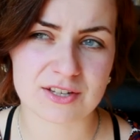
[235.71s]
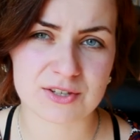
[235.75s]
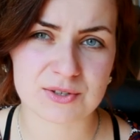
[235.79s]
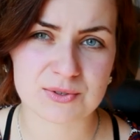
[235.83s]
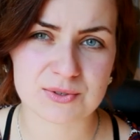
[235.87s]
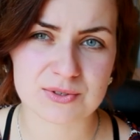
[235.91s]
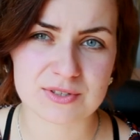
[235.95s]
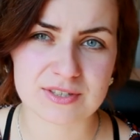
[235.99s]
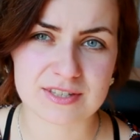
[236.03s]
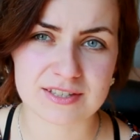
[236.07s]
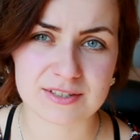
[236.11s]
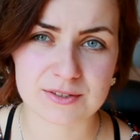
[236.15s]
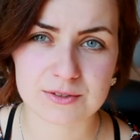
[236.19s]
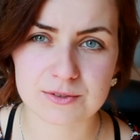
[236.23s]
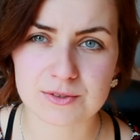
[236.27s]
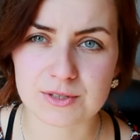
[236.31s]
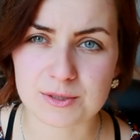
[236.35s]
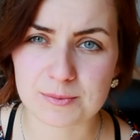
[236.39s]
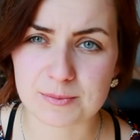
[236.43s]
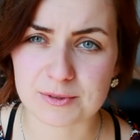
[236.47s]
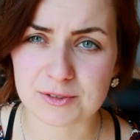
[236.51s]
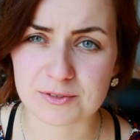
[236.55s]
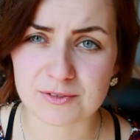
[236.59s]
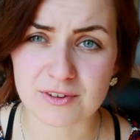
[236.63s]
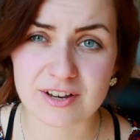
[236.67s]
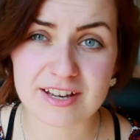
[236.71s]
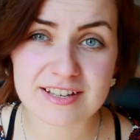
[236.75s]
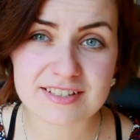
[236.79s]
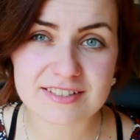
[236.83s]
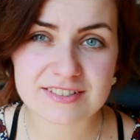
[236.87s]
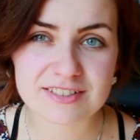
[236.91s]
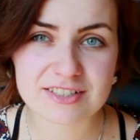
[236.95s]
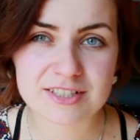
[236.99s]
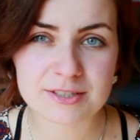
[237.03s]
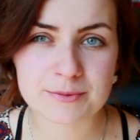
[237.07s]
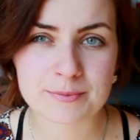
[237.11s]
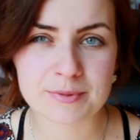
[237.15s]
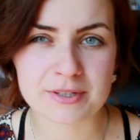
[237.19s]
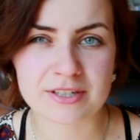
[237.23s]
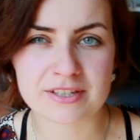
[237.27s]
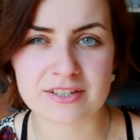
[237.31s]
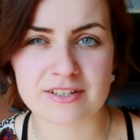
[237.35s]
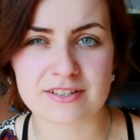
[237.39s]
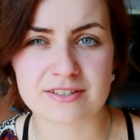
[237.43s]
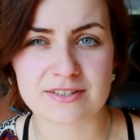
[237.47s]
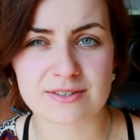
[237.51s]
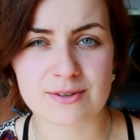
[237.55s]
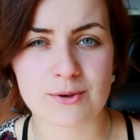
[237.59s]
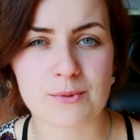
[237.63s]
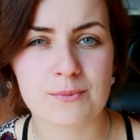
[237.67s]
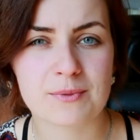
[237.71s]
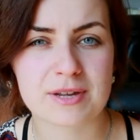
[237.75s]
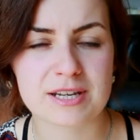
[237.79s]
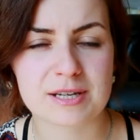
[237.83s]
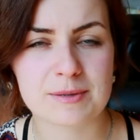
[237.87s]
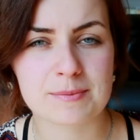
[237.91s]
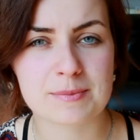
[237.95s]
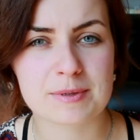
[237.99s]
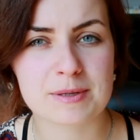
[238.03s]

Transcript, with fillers: using TripAdvisor because so many